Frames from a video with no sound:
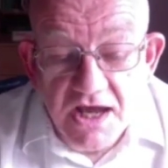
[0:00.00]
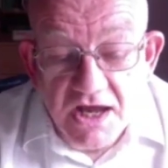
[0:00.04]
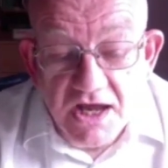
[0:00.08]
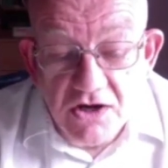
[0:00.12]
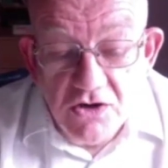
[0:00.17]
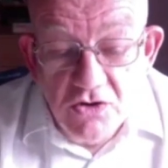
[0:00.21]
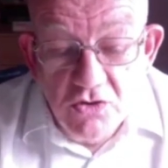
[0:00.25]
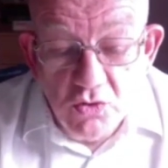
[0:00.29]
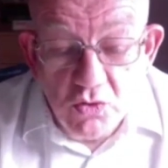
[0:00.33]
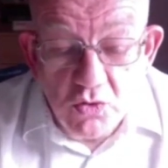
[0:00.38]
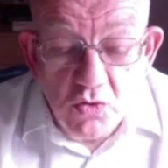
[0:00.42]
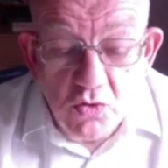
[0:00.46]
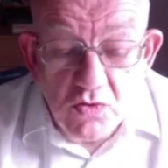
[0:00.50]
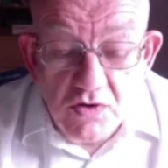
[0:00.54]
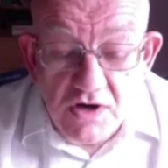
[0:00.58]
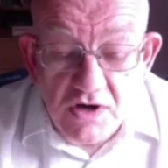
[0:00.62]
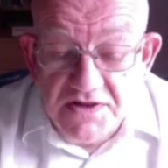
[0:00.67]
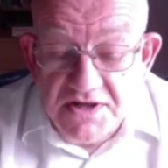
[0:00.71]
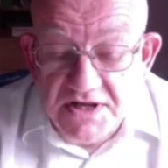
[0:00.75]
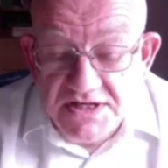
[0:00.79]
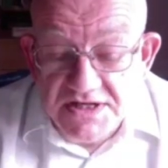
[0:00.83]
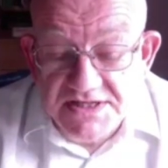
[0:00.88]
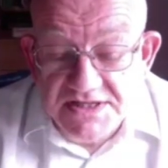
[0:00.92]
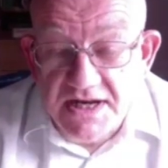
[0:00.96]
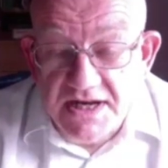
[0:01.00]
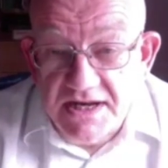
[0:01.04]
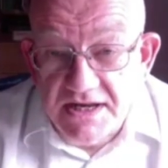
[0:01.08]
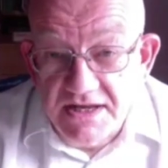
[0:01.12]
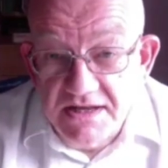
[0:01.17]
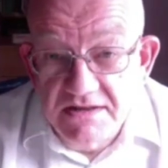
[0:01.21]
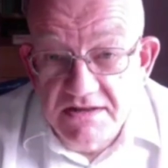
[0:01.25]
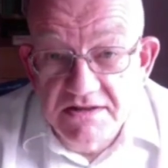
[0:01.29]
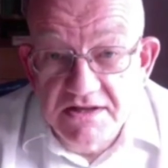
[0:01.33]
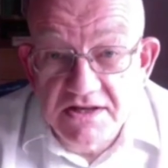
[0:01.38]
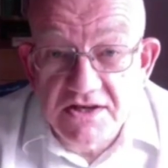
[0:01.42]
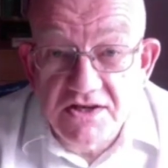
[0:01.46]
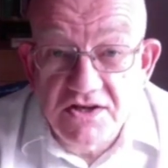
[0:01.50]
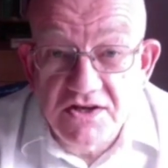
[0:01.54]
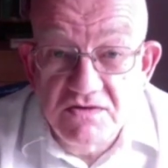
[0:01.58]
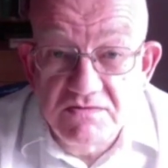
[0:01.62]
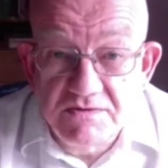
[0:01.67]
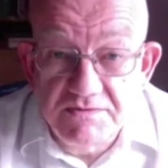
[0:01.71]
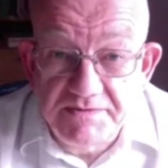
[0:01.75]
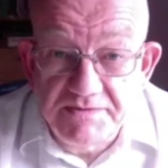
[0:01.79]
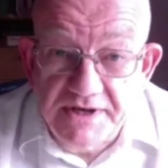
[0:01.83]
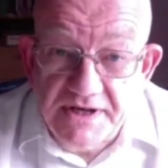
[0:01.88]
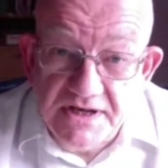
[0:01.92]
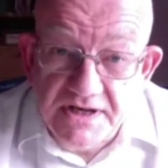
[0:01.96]
Nor are they saying that
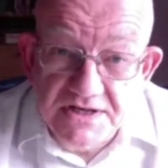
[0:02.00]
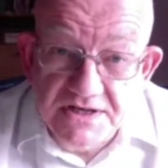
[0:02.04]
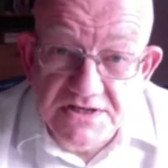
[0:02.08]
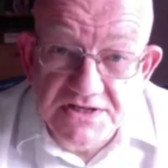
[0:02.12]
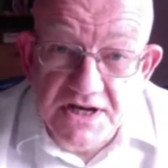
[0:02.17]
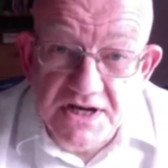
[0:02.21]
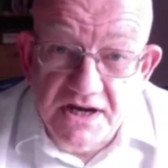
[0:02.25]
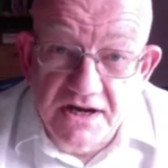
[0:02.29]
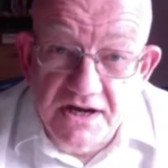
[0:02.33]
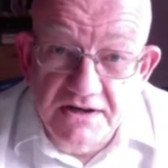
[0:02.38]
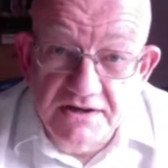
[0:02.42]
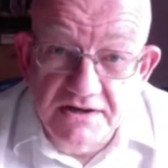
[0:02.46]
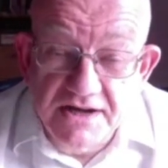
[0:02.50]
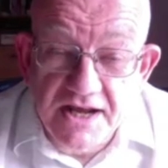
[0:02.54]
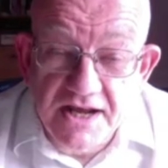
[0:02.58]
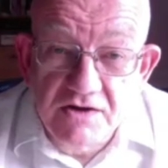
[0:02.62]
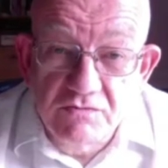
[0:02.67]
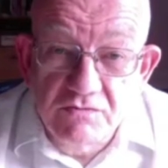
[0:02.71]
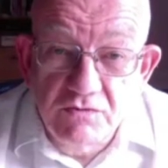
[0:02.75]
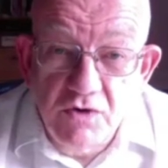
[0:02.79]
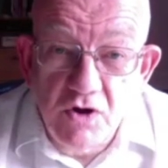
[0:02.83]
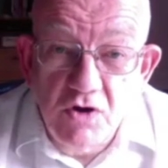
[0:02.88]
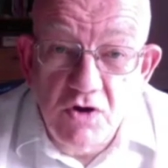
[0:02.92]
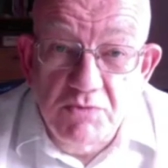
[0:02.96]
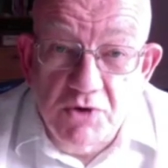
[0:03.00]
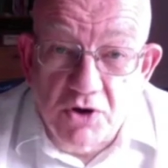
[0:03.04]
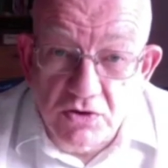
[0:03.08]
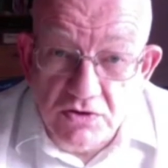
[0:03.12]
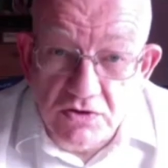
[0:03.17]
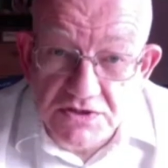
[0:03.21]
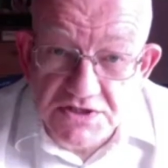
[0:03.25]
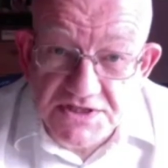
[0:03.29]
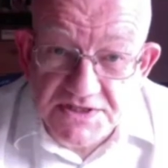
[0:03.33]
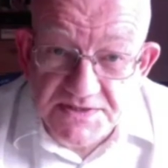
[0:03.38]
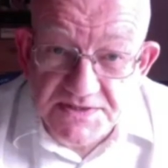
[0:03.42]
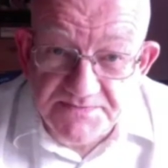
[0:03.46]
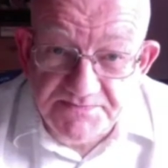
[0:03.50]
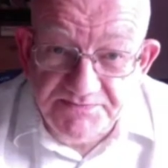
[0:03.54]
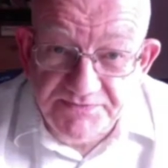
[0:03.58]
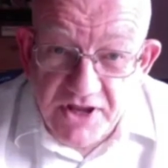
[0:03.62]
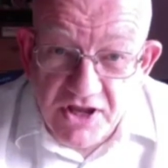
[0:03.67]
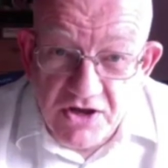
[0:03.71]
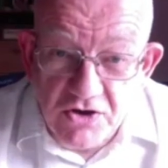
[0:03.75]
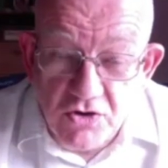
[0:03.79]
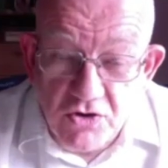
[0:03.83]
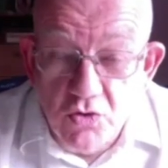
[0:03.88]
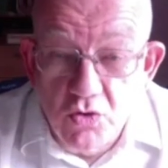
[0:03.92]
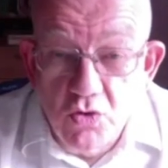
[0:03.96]
human beings are like robots
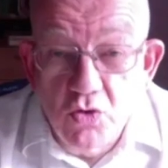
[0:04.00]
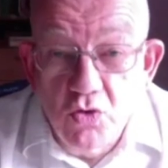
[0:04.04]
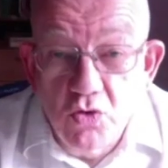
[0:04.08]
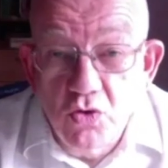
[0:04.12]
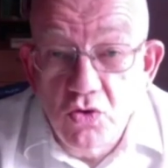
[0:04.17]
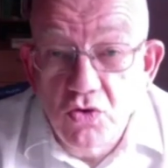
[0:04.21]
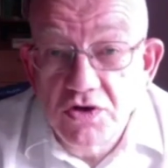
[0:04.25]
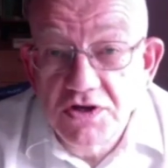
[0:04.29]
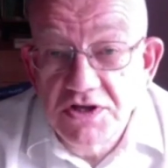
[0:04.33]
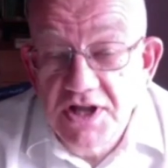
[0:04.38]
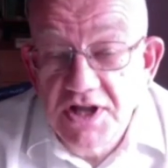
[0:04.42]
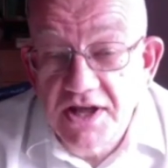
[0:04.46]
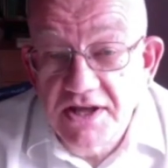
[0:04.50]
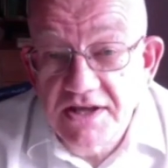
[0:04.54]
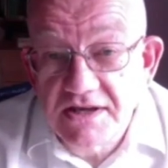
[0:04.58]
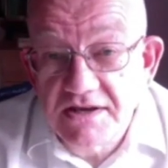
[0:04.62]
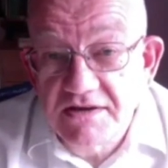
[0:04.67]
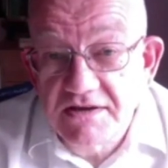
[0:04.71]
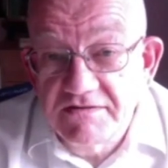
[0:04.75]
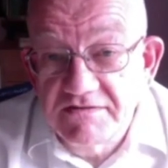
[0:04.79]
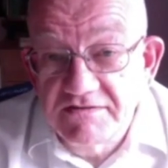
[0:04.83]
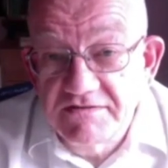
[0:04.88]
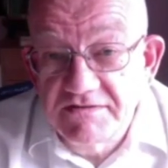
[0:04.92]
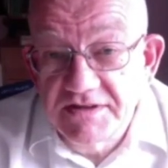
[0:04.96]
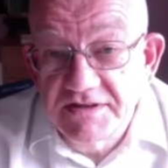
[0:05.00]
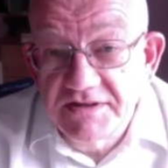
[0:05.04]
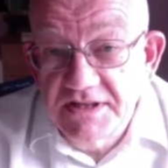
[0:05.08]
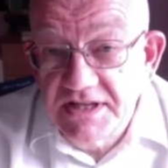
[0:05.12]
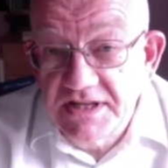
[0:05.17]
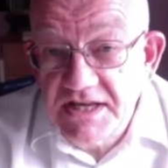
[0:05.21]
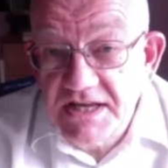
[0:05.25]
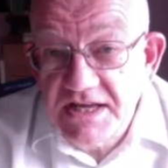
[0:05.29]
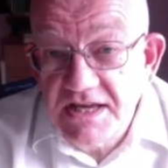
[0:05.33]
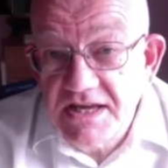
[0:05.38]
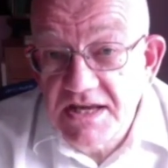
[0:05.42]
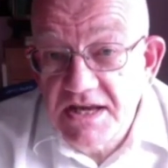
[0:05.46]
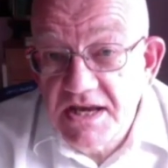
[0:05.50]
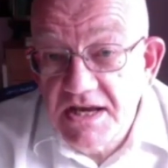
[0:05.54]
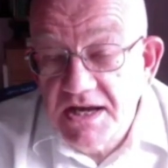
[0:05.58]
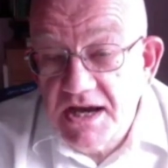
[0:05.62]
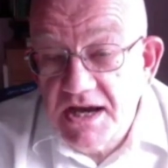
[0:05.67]
or like the